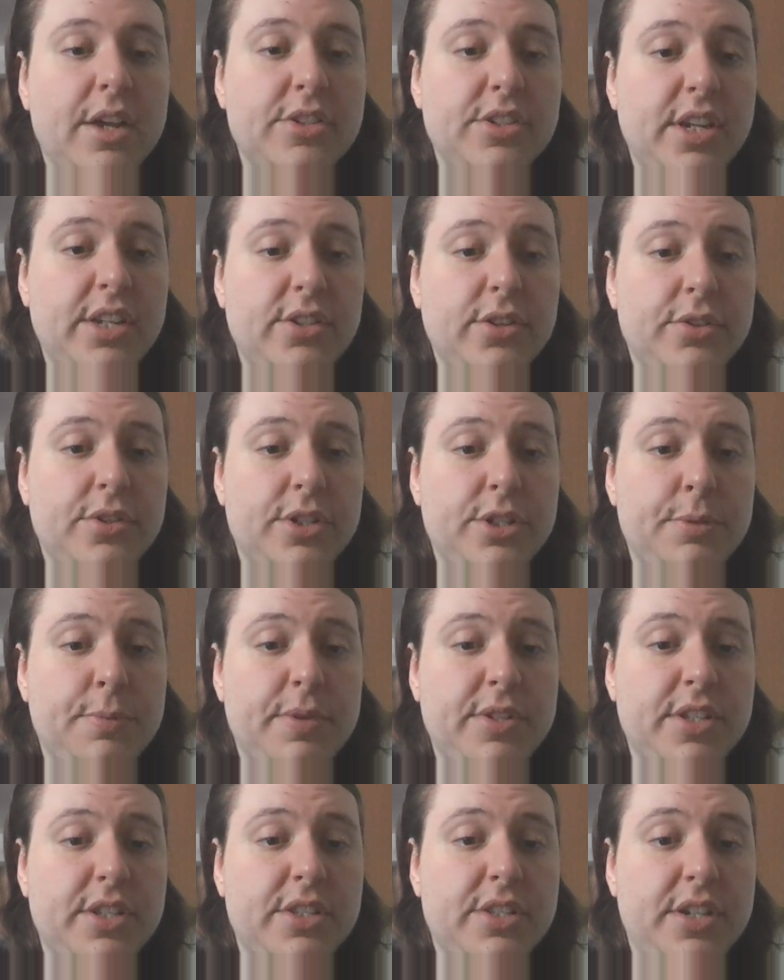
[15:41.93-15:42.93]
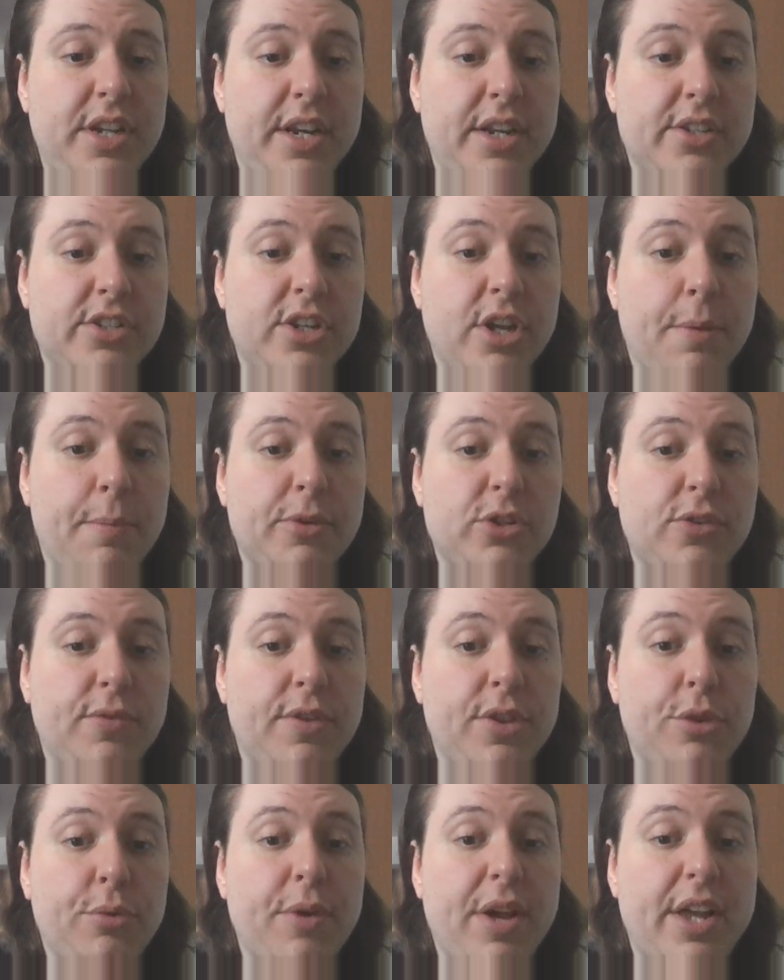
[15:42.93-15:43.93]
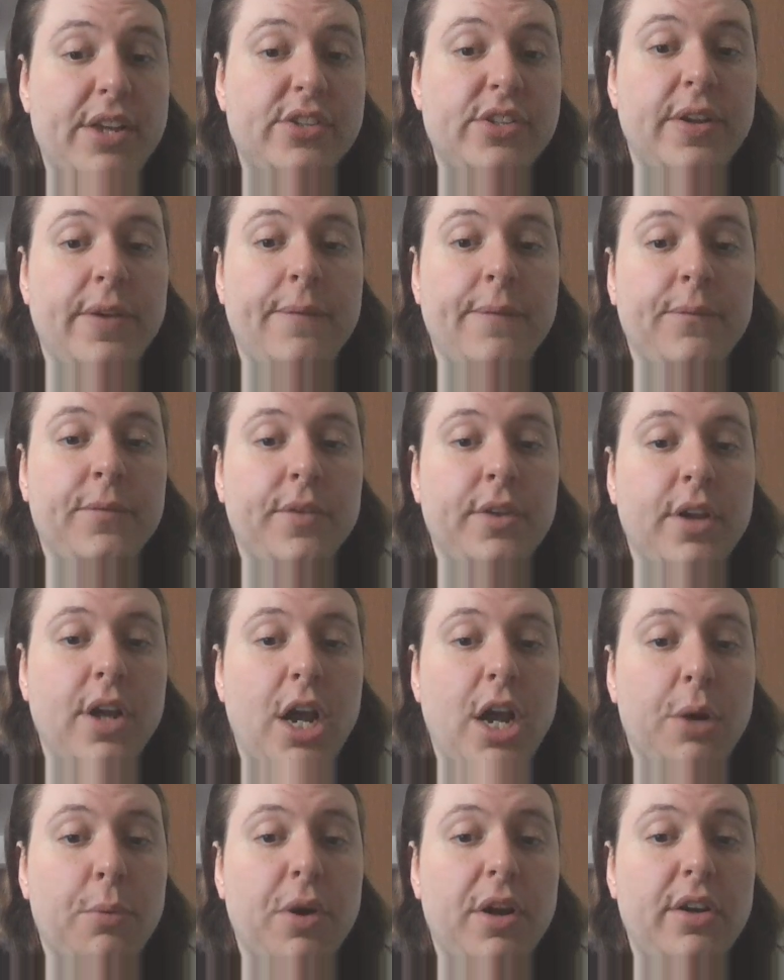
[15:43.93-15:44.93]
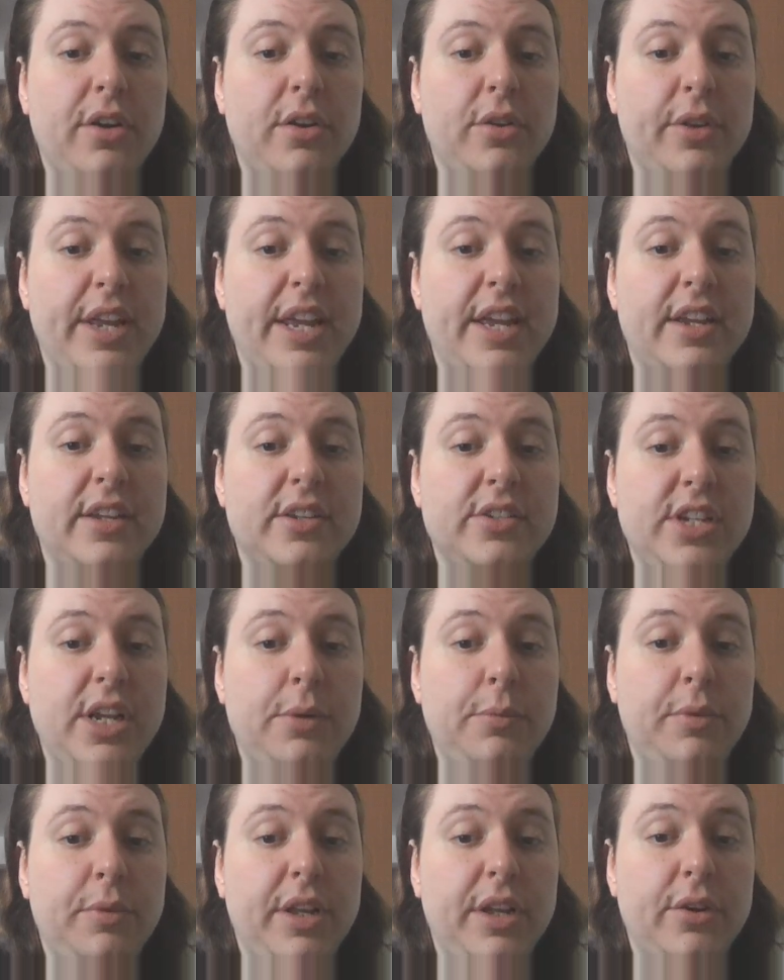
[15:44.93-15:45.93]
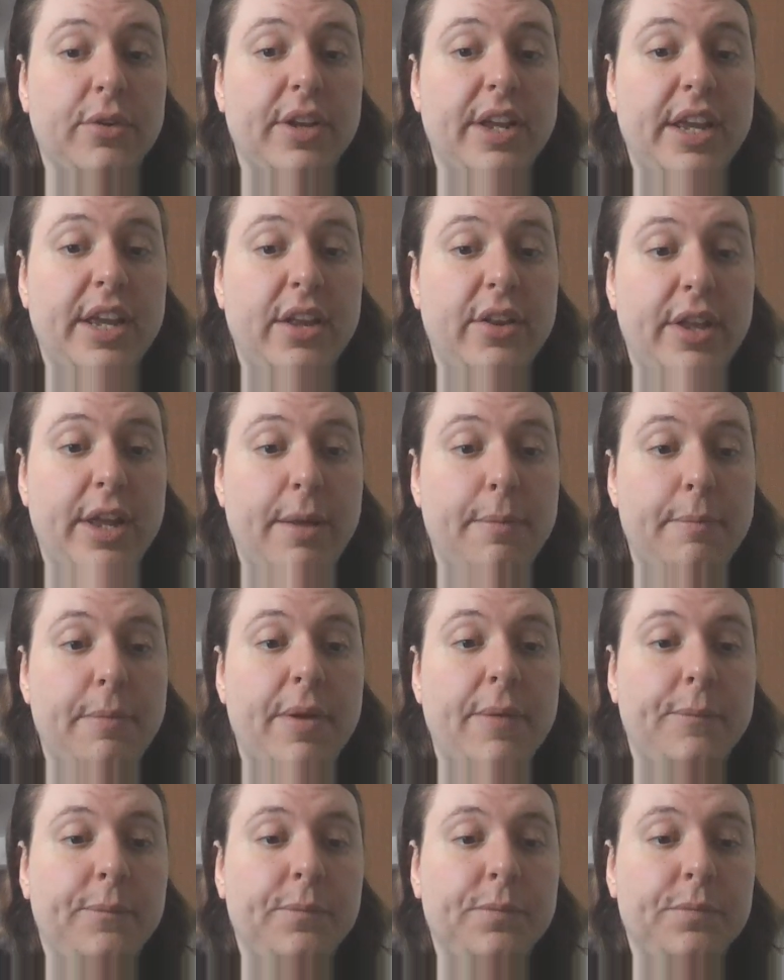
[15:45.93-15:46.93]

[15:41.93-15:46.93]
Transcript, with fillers: Azazel dismisses Dean as not much of a threat. Ironically, Dean will later kill him.